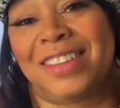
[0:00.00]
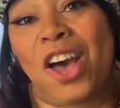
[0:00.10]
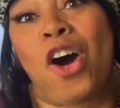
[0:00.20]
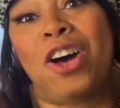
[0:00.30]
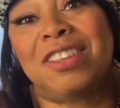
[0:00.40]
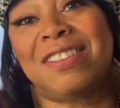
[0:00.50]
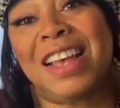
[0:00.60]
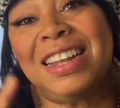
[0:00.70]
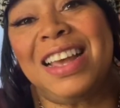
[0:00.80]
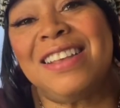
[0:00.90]
On
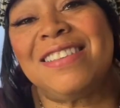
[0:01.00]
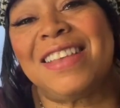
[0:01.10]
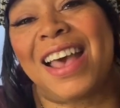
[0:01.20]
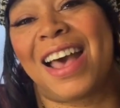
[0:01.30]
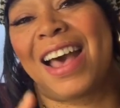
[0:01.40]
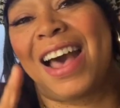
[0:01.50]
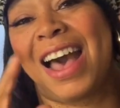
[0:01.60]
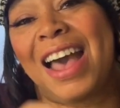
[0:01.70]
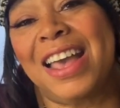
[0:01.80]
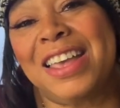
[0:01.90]
Sundays,
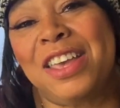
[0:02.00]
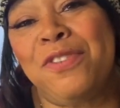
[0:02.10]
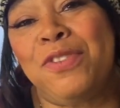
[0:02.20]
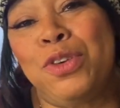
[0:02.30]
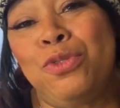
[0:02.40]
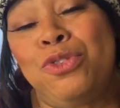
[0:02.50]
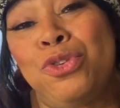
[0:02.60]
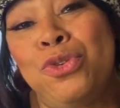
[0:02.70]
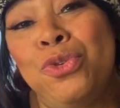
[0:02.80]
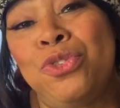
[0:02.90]
I give you
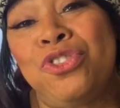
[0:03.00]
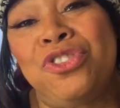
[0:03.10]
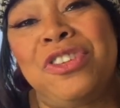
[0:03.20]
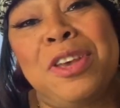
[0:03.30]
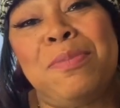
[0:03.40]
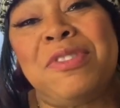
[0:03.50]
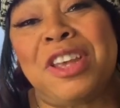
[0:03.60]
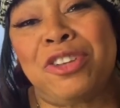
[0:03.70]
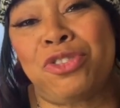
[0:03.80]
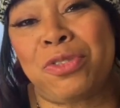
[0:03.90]
tools, tips,
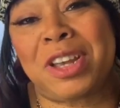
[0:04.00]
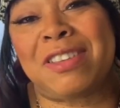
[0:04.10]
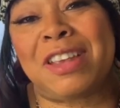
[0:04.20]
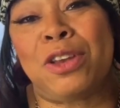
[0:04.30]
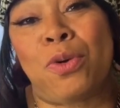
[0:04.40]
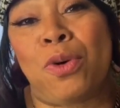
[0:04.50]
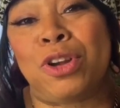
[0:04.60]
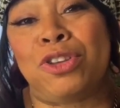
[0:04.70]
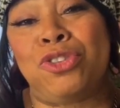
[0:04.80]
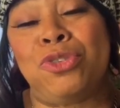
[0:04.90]
and tricks in
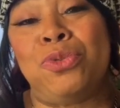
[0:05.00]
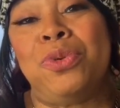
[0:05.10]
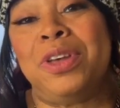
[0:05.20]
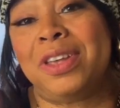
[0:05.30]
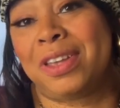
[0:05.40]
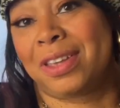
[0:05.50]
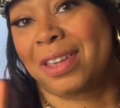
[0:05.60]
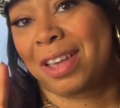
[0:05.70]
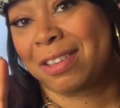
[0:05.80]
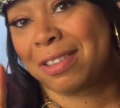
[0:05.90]
order to
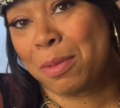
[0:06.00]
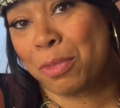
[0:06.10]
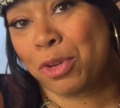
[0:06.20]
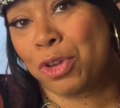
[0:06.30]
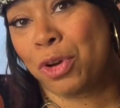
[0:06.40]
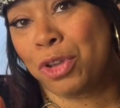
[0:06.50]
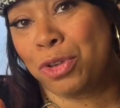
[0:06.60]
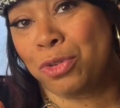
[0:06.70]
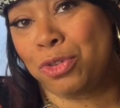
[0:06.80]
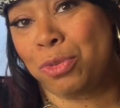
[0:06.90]
assemble your
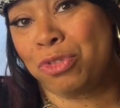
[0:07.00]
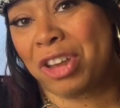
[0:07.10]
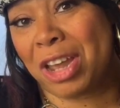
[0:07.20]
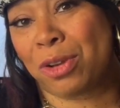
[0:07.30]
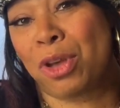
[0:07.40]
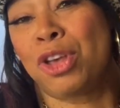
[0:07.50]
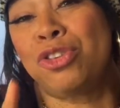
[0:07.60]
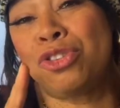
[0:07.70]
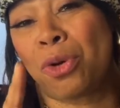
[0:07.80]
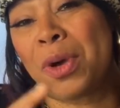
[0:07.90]
YouTube channel
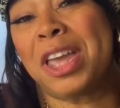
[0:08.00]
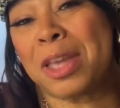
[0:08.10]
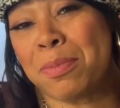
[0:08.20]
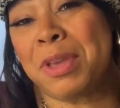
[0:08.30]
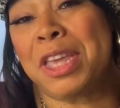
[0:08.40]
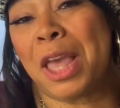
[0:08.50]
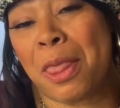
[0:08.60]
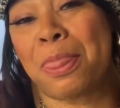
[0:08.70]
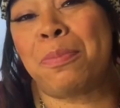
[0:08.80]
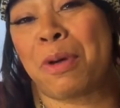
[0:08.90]
so it can be
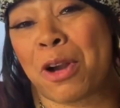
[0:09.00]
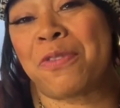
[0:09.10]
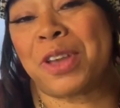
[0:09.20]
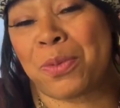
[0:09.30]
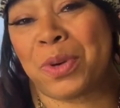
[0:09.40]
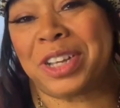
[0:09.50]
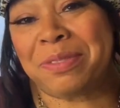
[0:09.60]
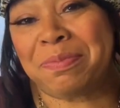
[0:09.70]
the perfect one.